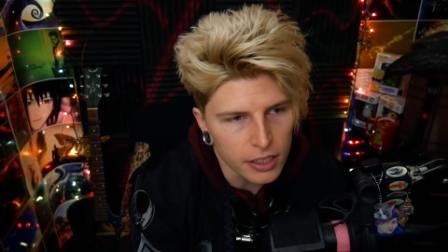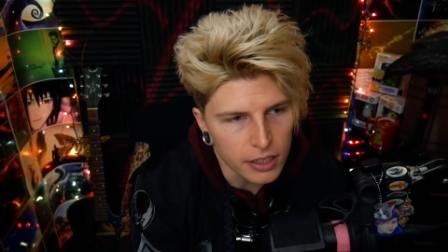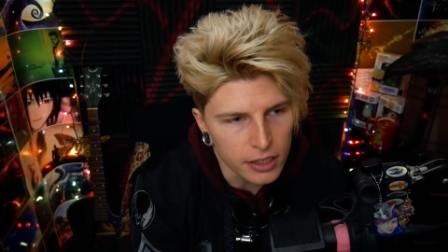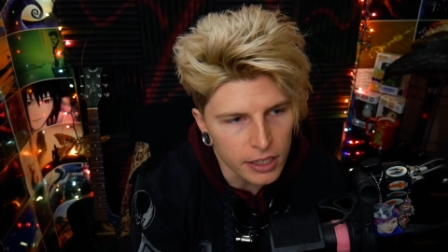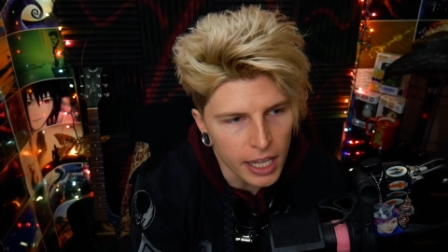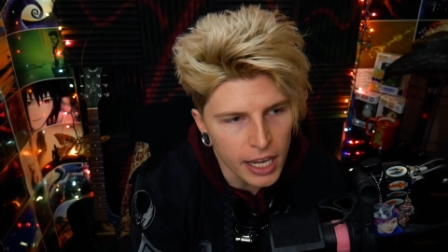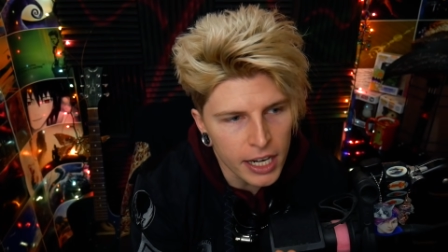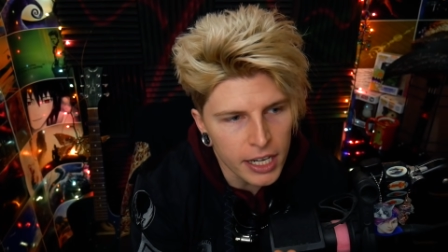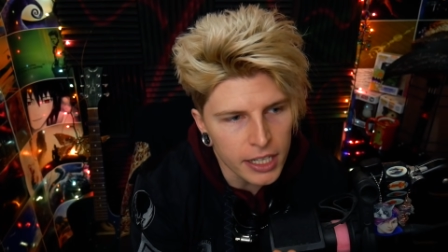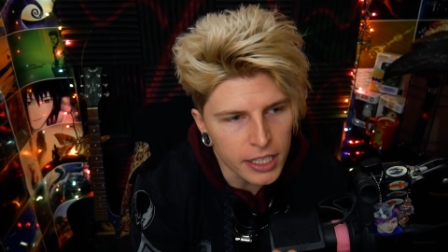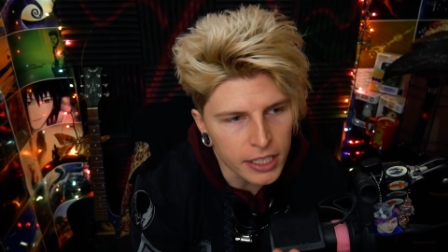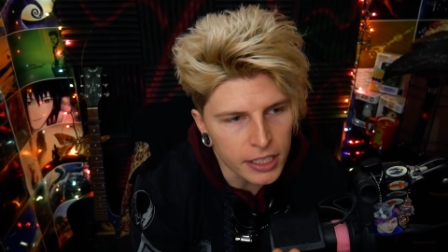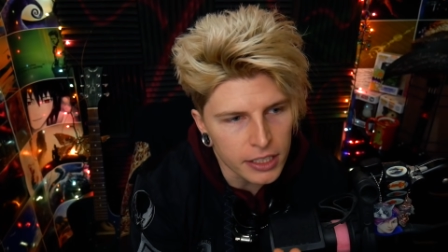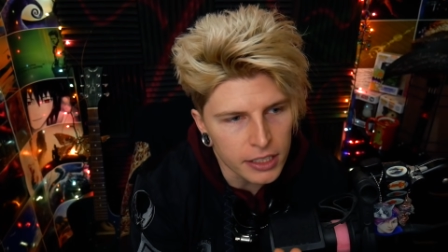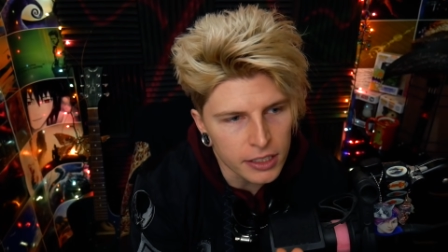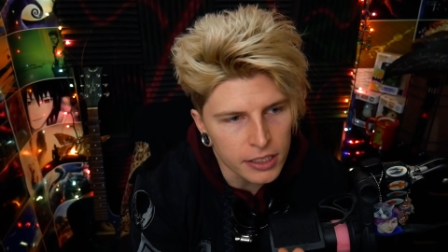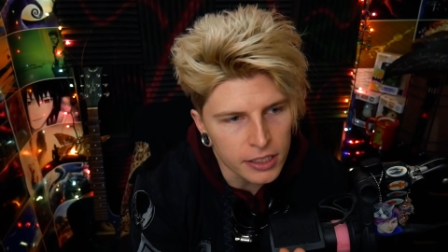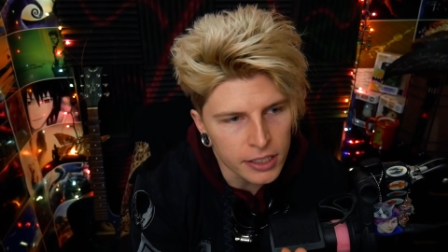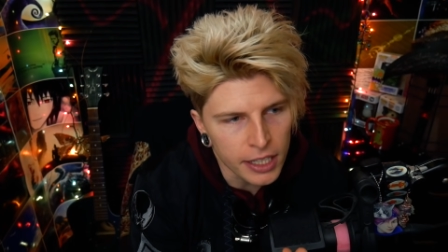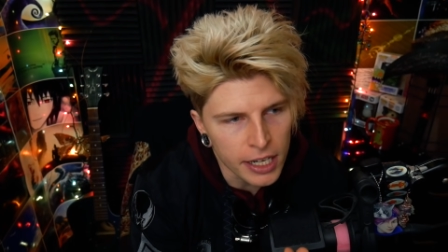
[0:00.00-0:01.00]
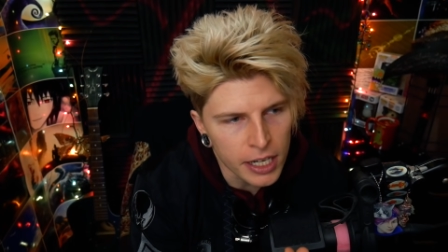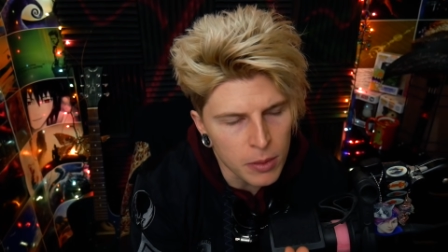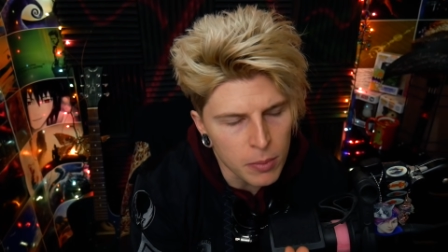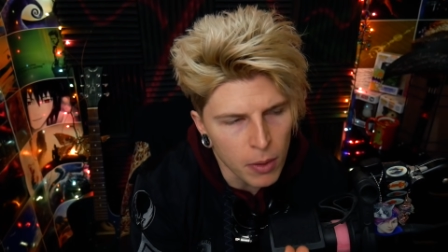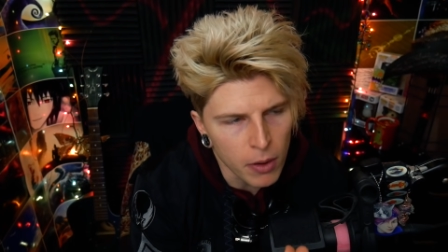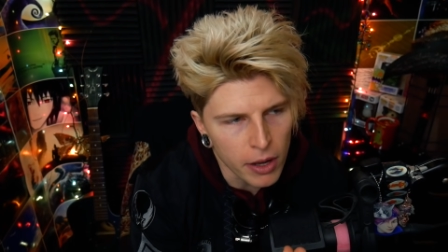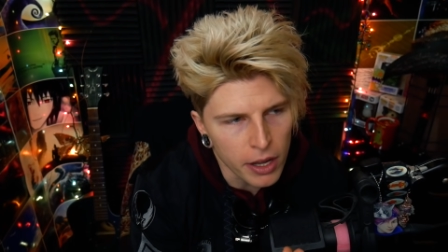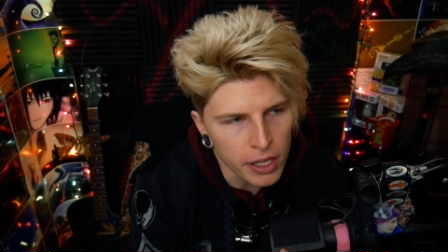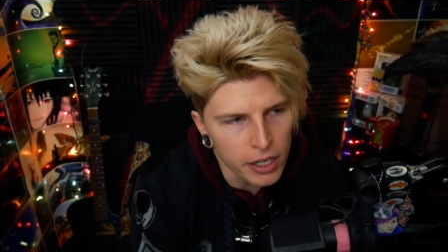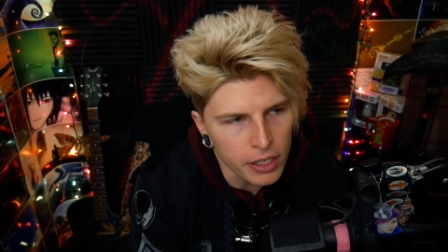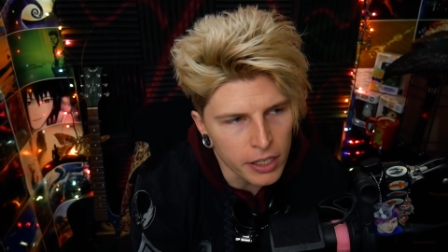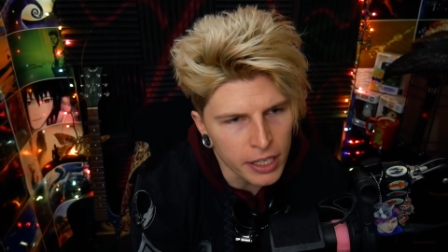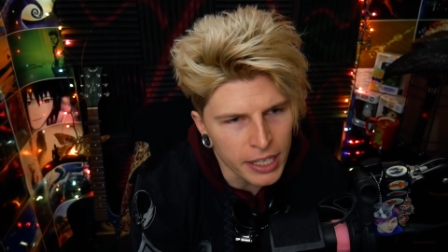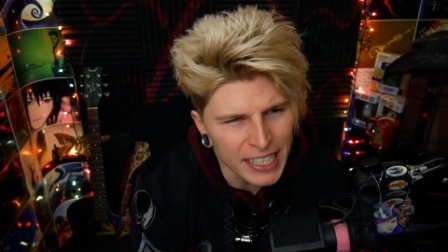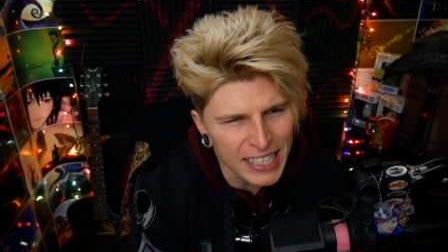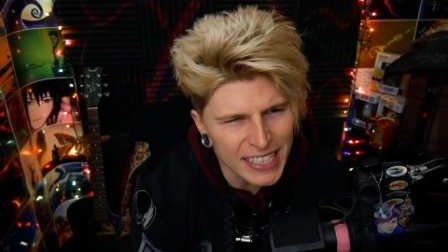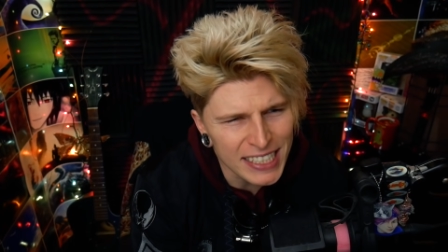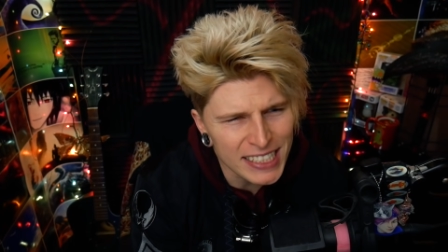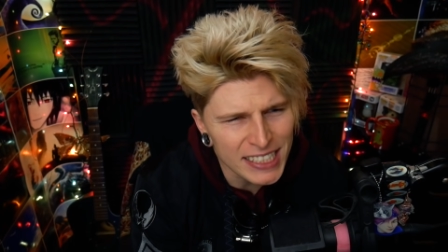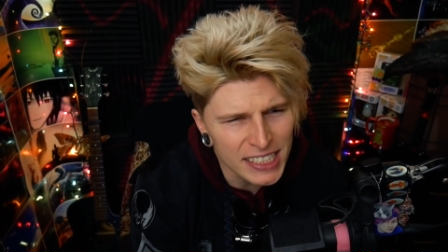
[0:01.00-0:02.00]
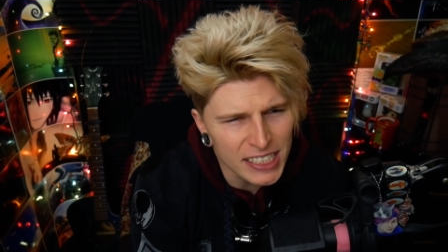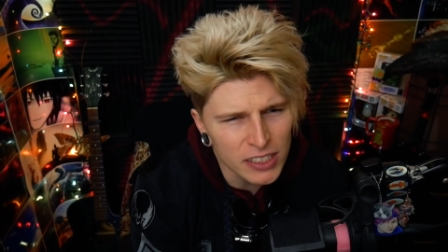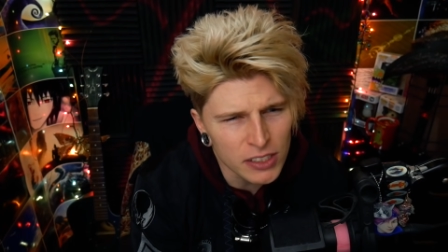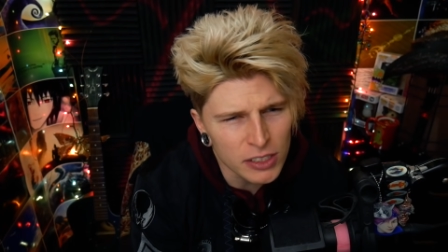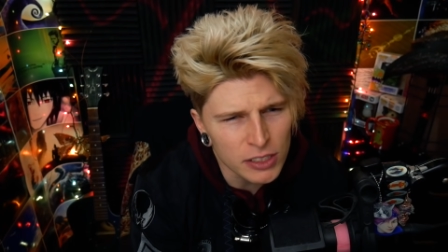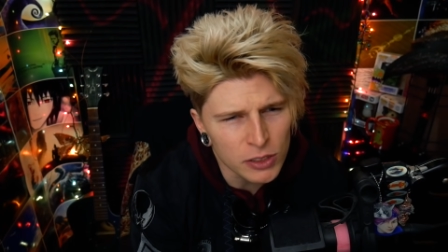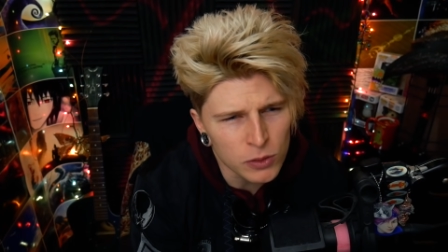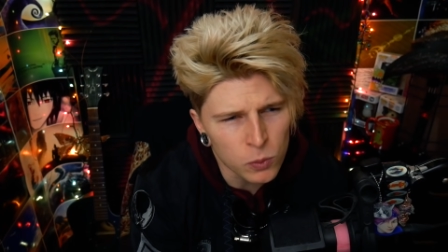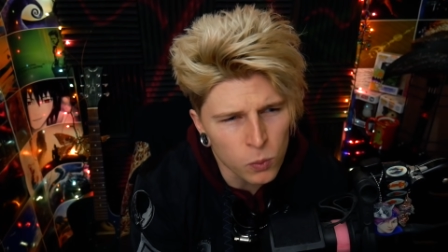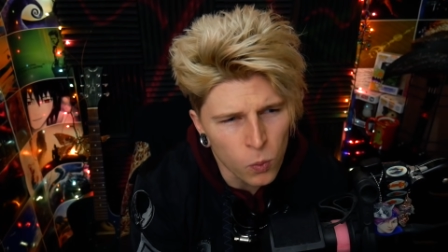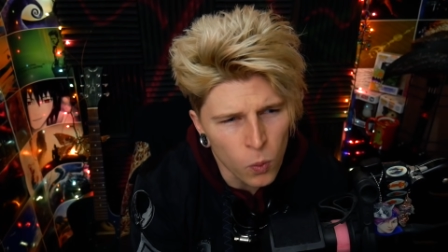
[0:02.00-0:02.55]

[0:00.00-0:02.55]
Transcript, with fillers: Lainey, Lainey Bot, Onision's